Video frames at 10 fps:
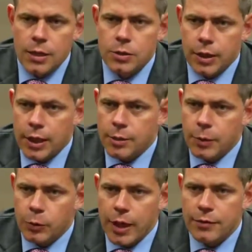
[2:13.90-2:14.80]
So yes, I
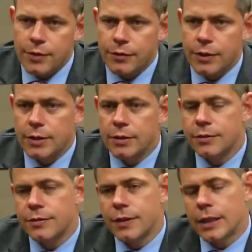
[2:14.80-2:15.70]
mean, we have
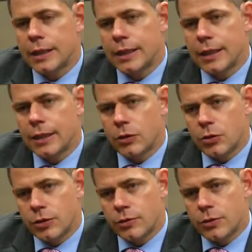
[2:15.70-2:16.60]
definitive
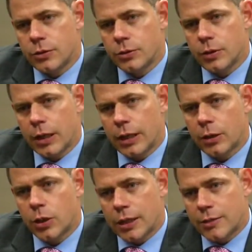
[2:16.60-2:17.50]
initiatives to
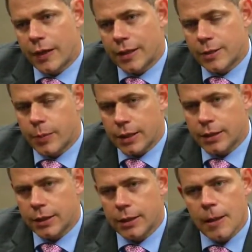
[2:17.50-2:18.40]
increase
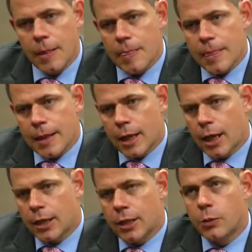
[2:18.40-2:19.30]
flexibility.
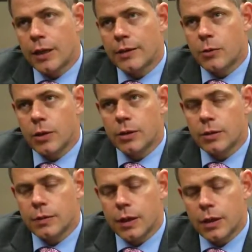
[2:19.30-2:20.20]
We have one
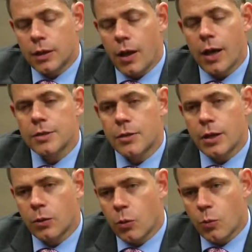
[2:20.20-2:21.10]
of the highest
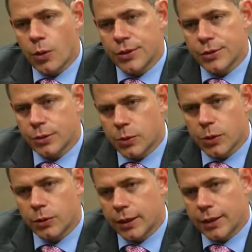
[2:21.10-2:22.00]
grading ore bodies in the
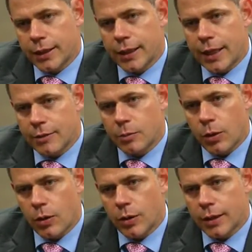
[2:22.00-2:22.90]
world at the 11
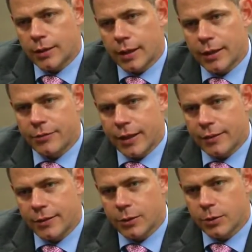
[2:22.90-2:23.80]
block at
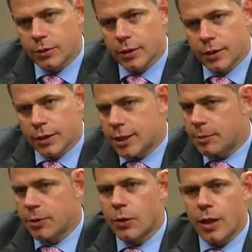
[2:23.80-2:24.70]
Fairview. Some
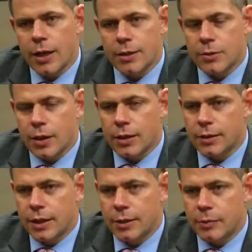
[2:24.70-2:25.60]
of the grades
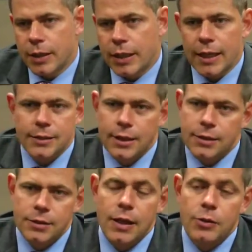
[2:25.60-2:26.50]
run in
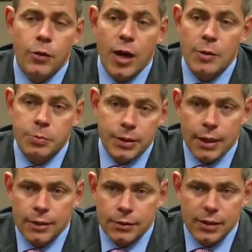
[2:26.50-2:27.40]
excess of 100 grams per
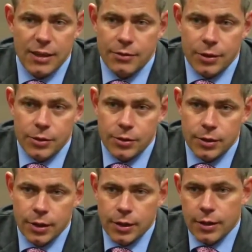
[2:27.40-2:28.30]
ton on average.
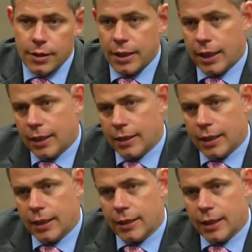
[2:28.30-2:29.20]

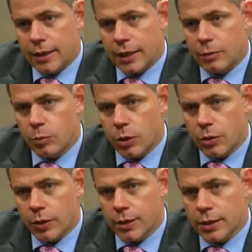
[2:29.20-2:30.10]
That 11
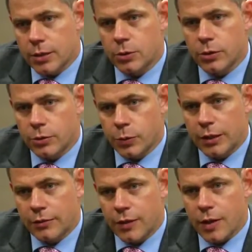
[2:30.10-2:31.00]
block runs at sort of
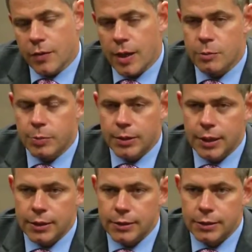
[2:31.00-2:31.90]
25 grams per
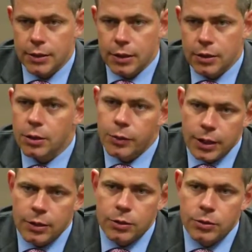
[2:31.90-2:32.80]
ton. So we
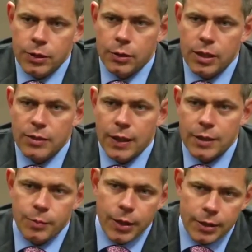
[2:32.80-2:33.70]
need to increase
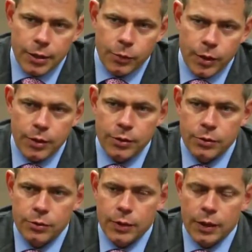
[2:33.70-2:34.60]
flexibility. We need
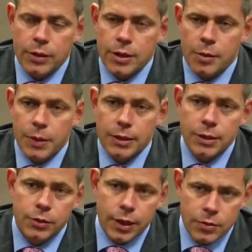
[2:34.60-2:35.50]
to increase our
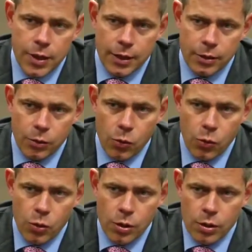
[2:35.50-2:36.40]
ability to extract the
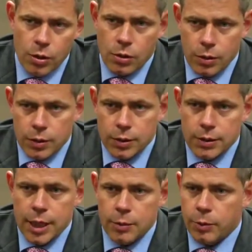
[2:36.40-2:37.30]
ore in a
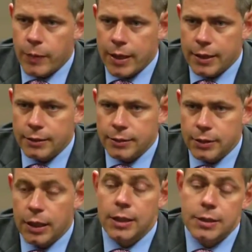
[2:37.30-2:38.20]
sustainable manner,
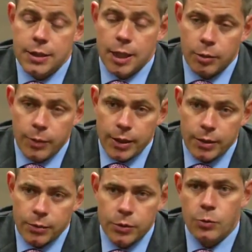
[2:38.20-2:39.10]

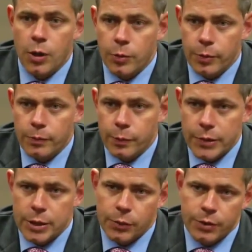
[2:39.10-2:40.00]
which is why we're
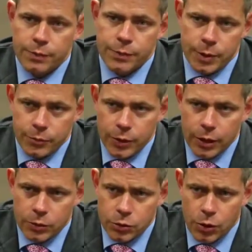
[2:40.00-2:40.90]
busy with a
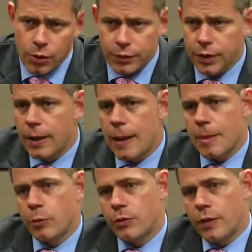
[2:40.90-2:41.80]
subvertical shaft.
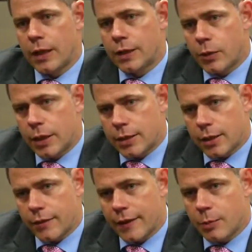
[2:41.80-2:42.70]
We've increased
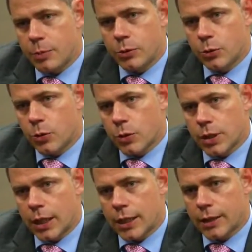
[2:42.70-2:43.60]
our development
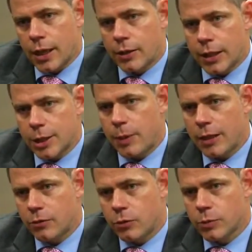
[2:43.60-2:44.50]
towards our next
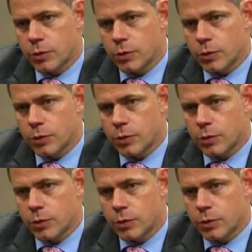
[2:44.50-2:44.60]
platform.